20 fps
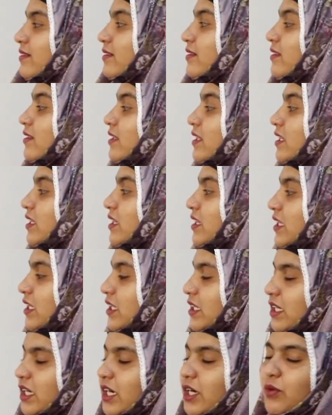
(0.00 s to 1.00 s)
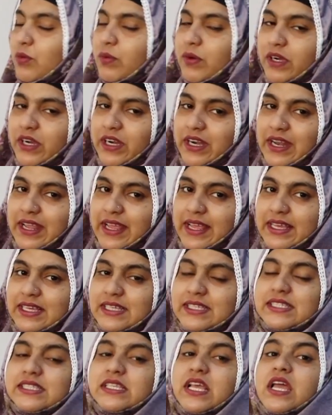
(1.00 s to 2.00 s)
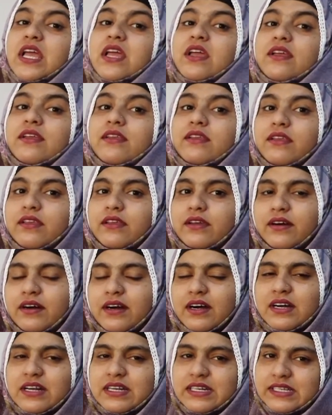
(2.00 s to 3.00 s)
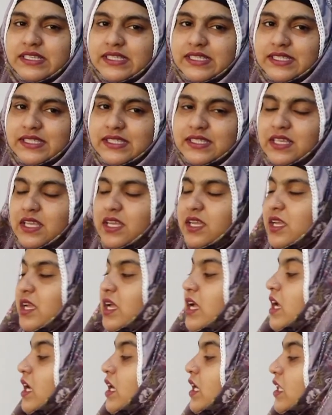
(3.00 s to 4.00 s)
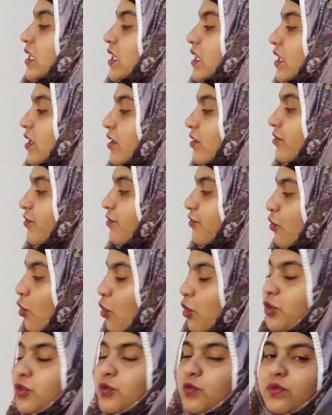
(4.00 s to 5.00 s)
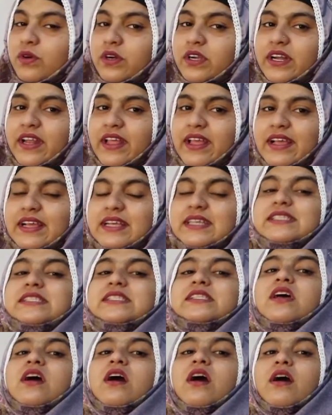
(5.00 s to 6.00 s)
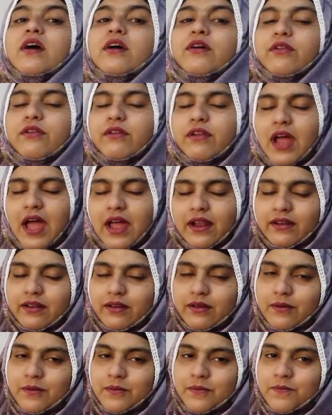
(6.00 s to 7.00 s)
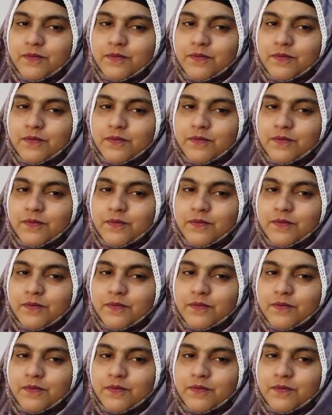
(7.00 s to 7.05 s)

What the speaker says: The third word is ears. The fourth word is run.